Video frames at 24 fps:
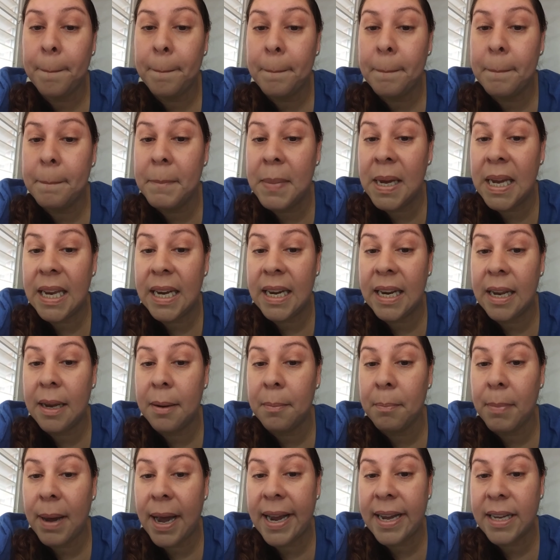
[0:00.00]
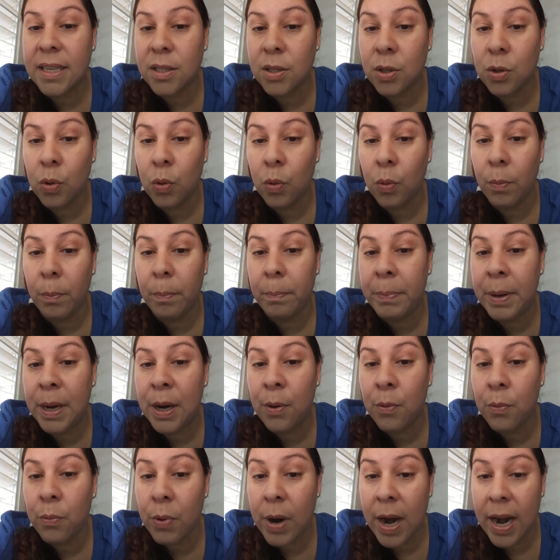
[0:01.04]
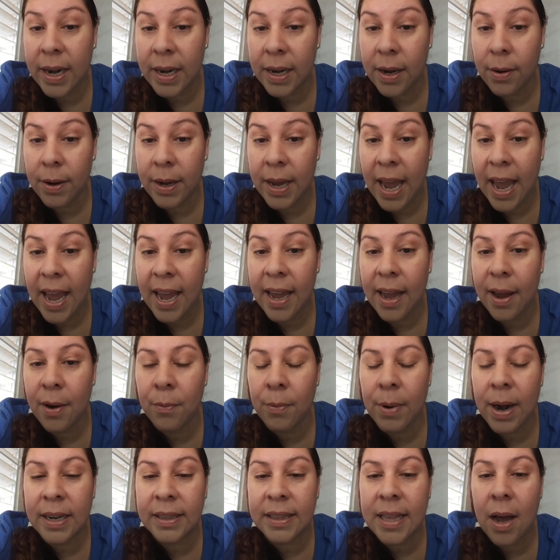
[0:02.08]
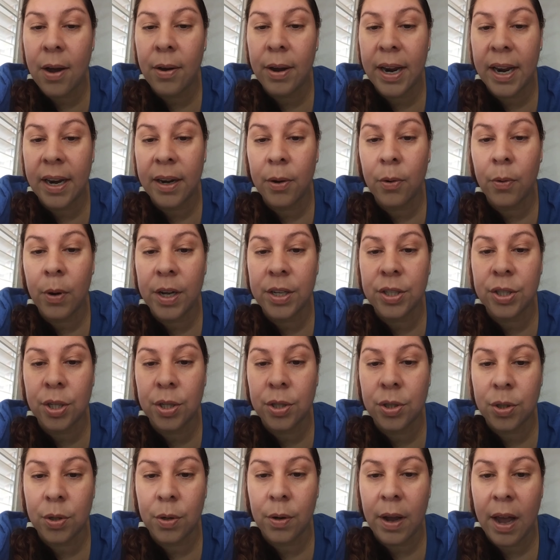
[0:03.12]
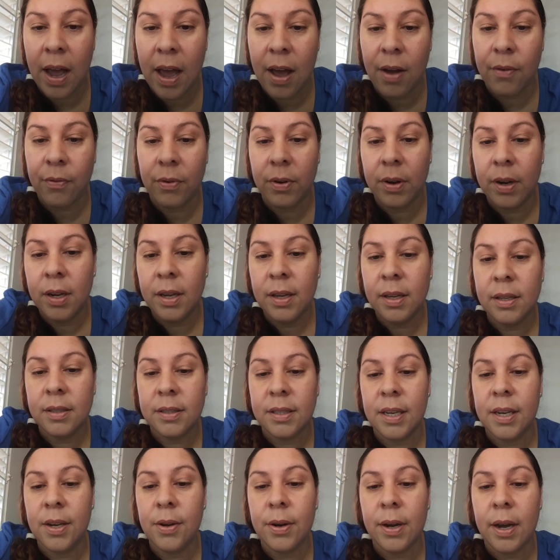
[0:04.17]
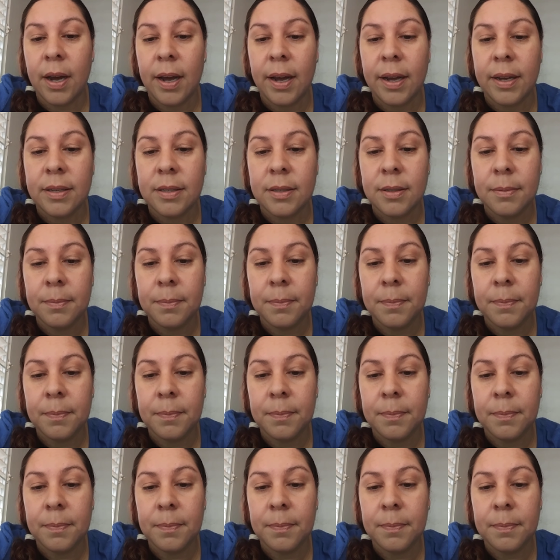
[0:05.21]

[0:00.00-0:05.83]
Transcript: meeting by Zoom. Be ready, okay? And write down any questions you have. See you guys.